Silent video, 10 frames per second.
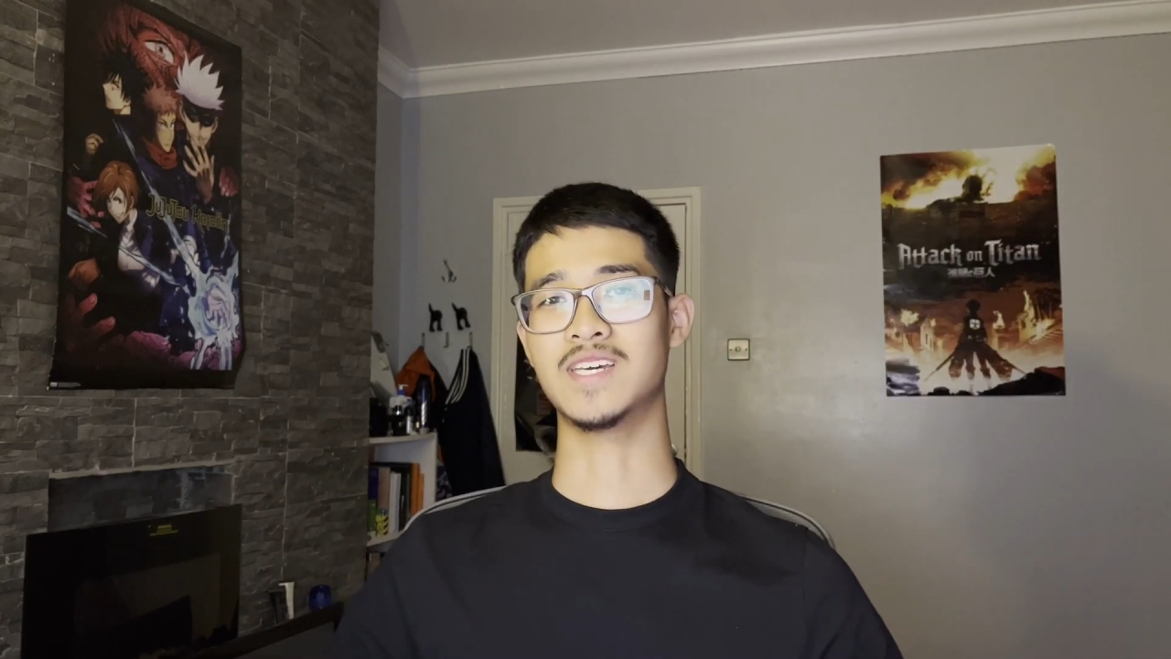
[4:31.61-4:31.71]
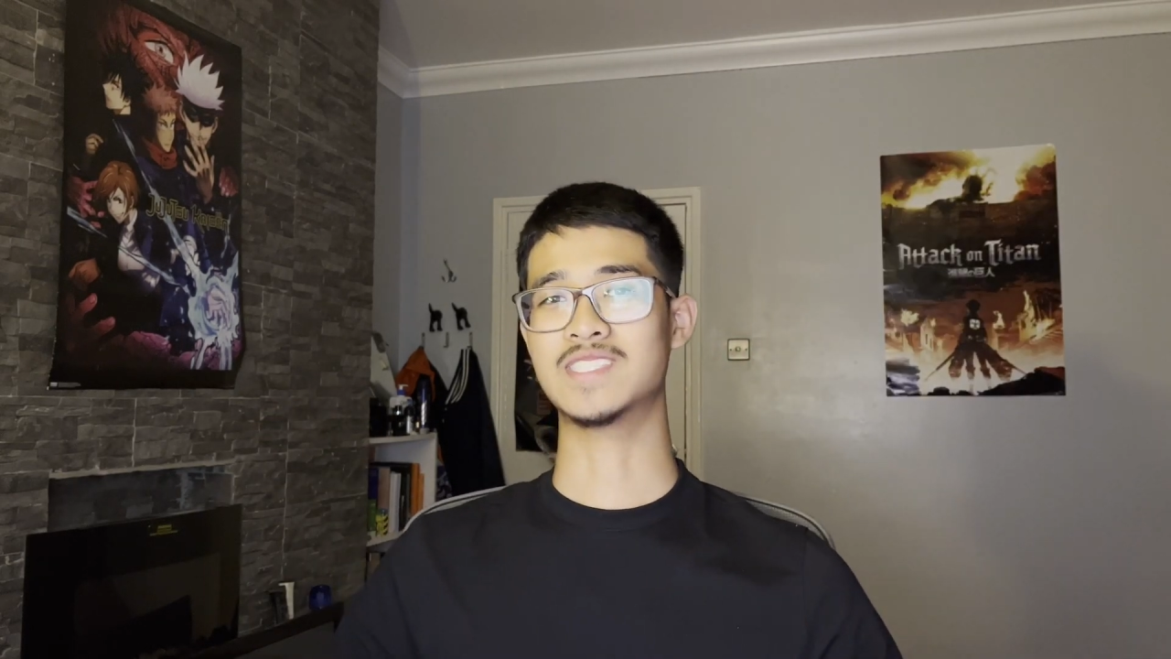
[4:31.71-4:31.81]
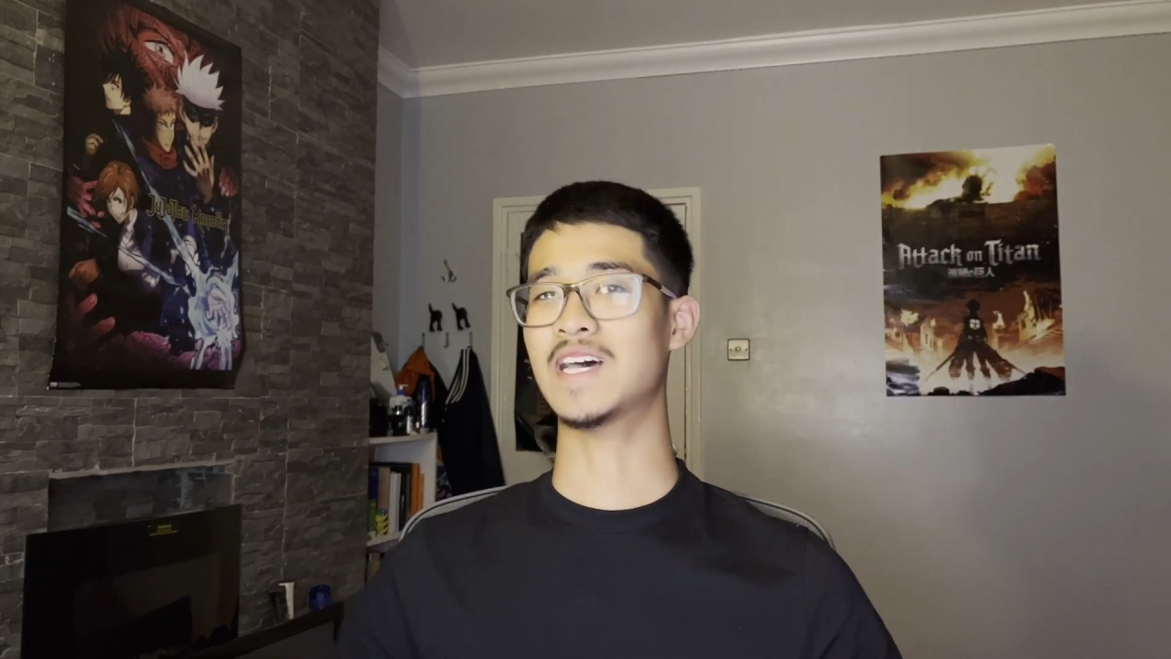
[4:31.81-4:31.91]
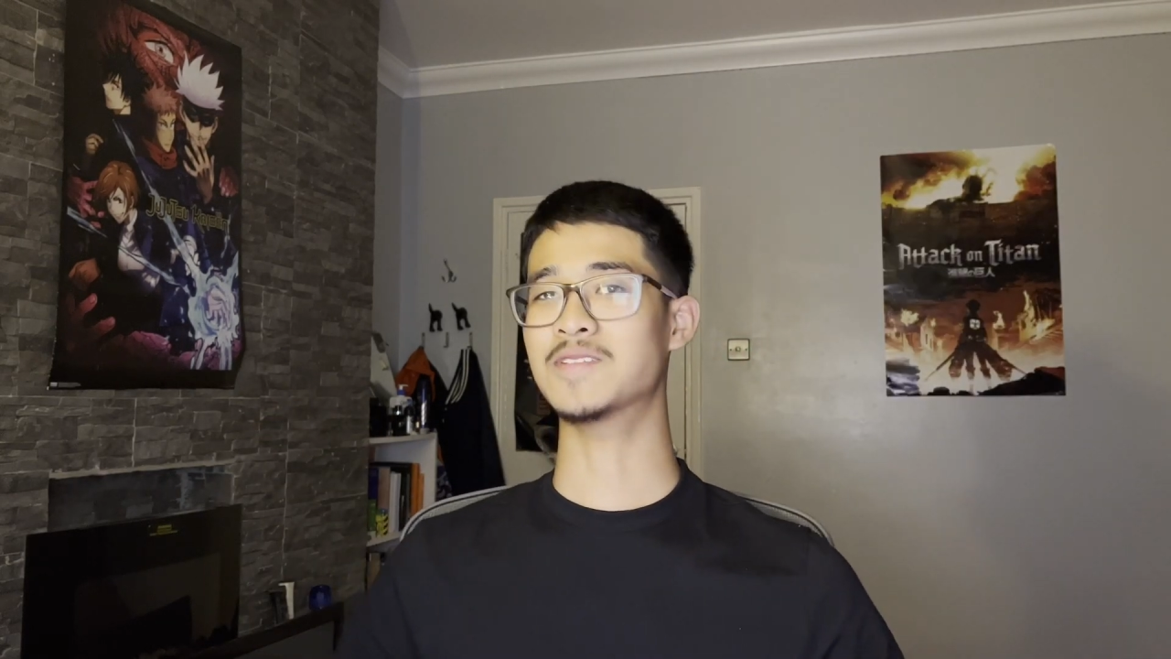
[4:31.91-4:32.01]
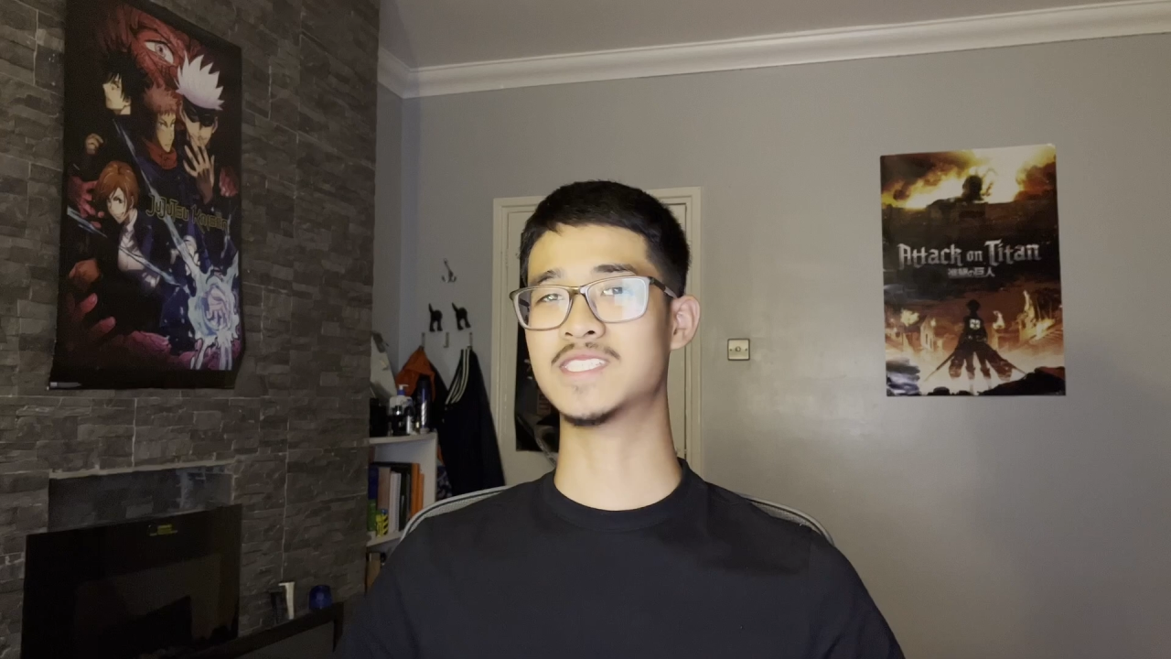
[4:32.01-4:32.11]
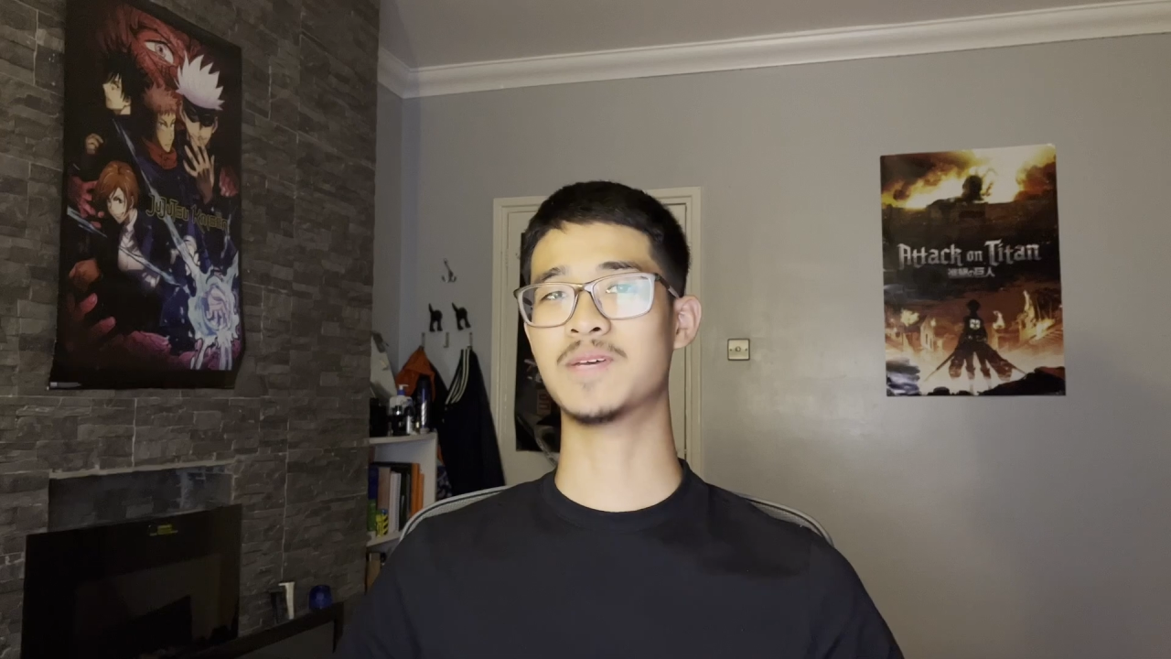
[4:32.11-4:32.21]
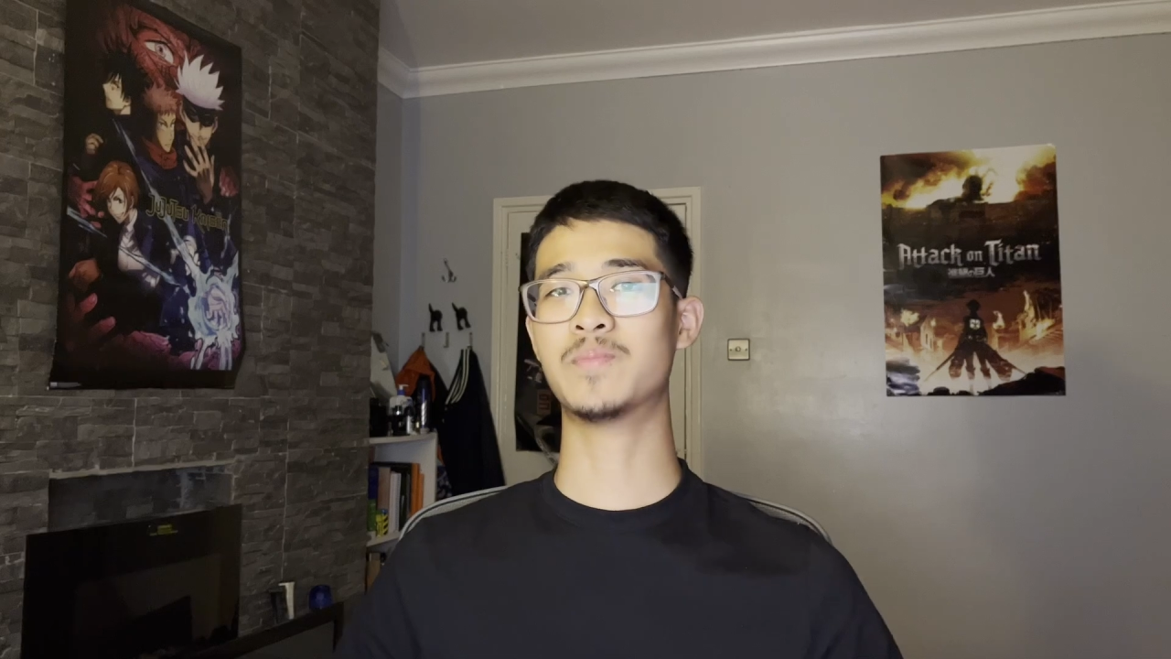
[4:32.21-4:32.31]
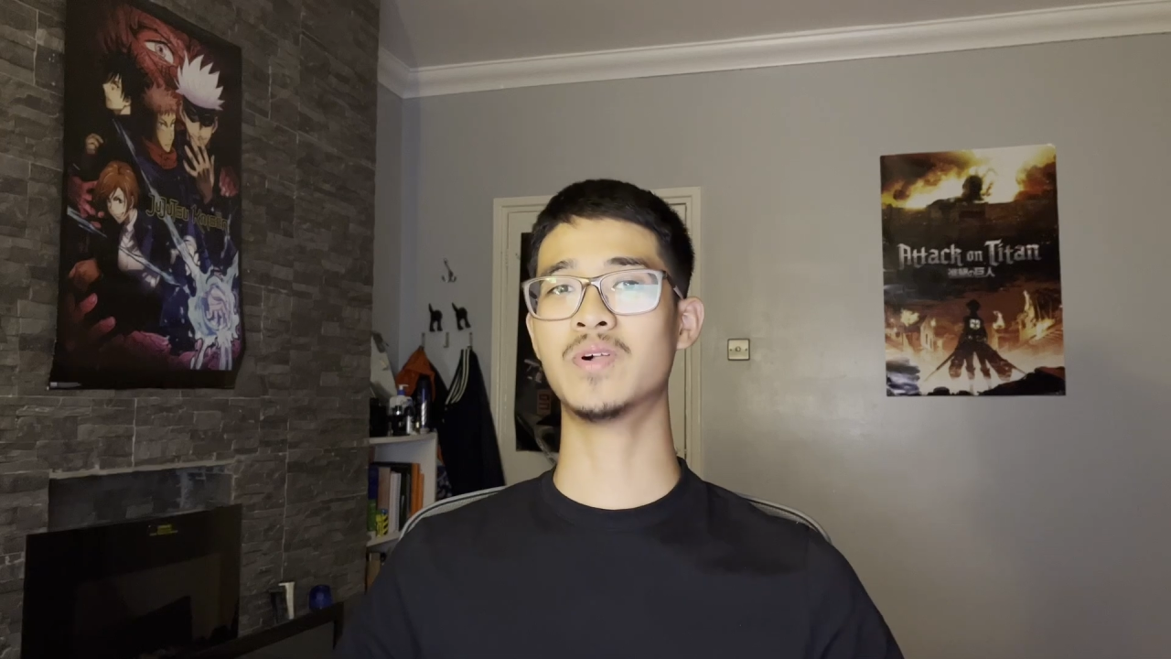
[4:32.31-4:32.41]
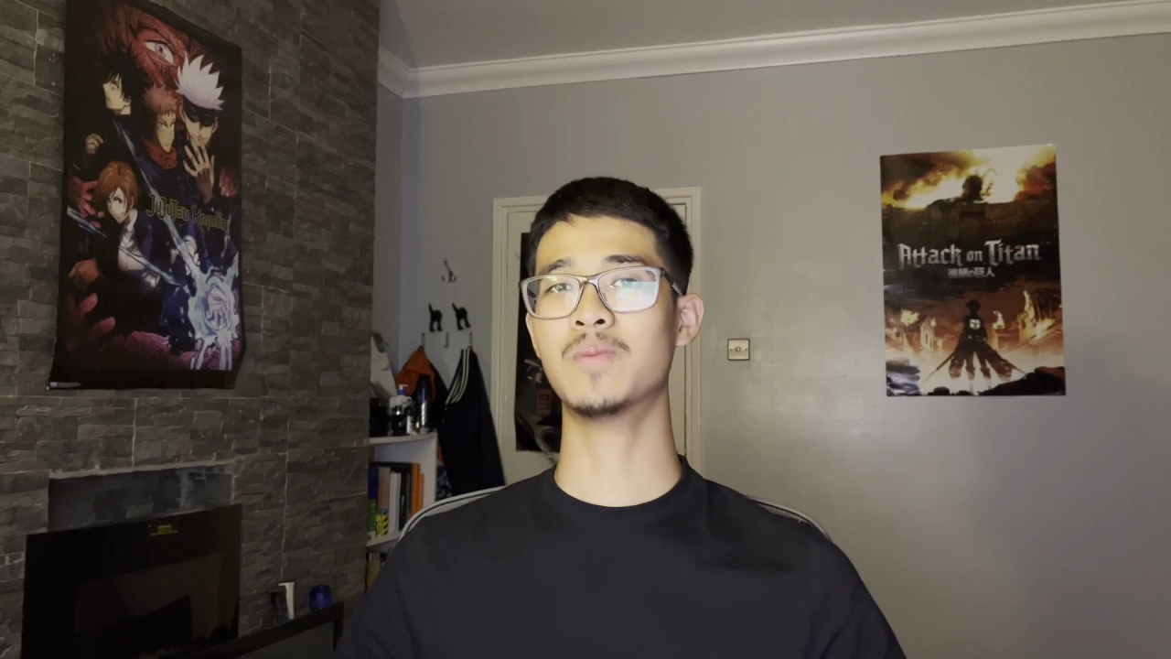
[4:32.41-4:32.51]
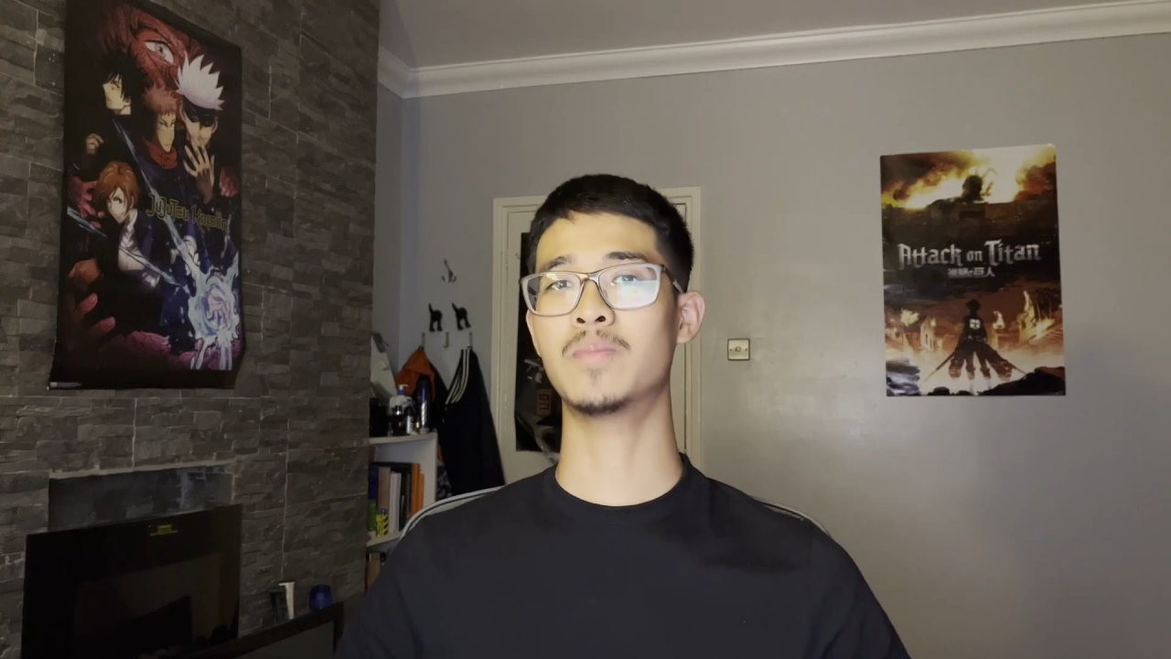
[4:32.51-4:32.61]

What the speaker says: It sounds simple,